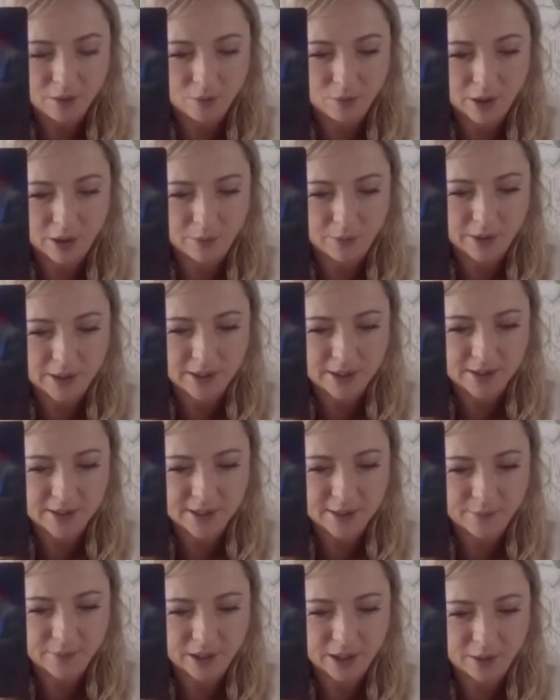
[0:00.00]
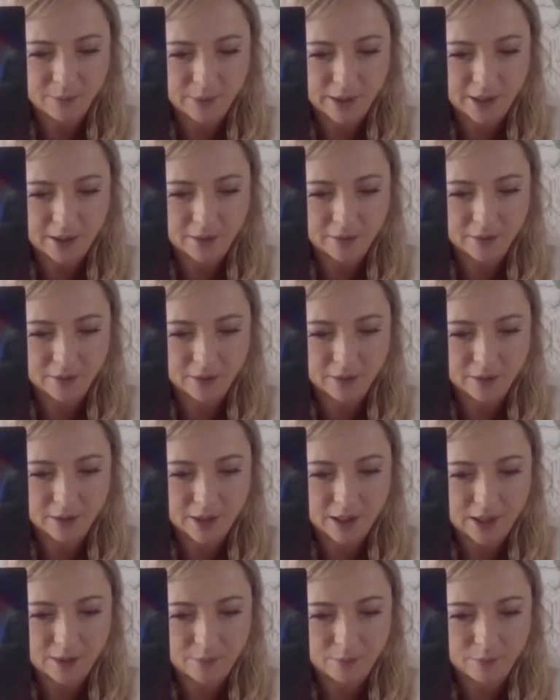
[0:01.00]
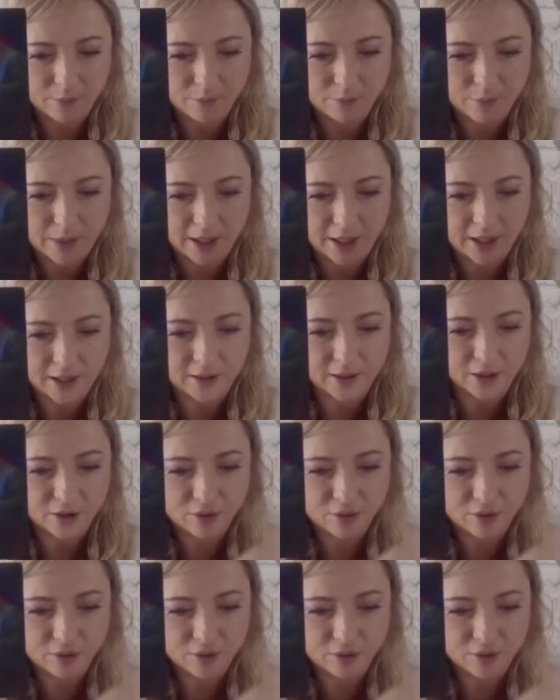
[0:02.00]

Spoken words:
where we did something about making